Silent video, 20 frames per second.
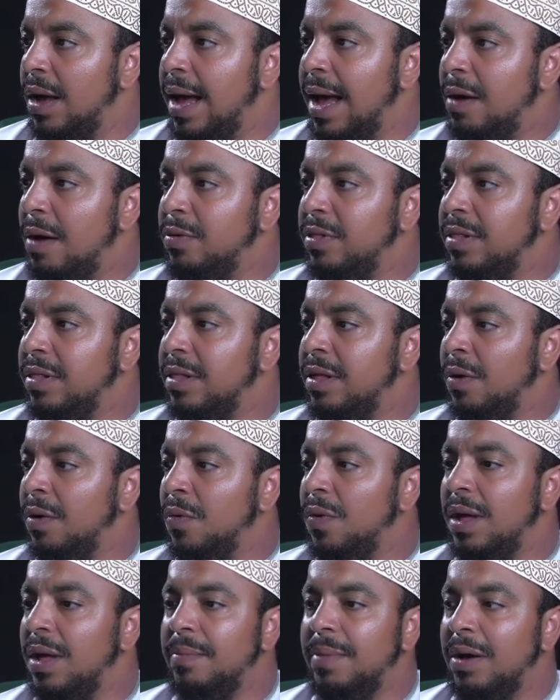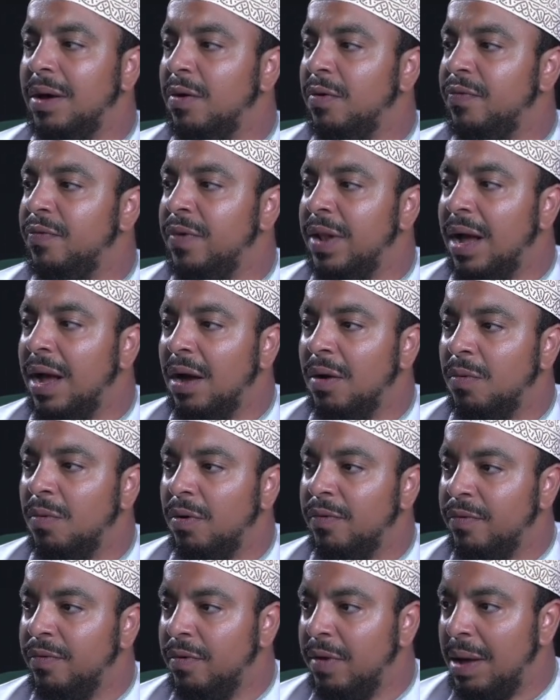How the ulama of
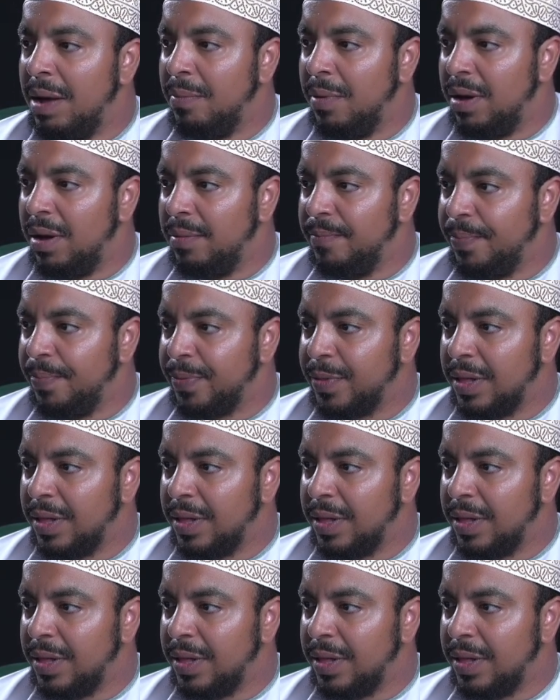nahu, of grammar,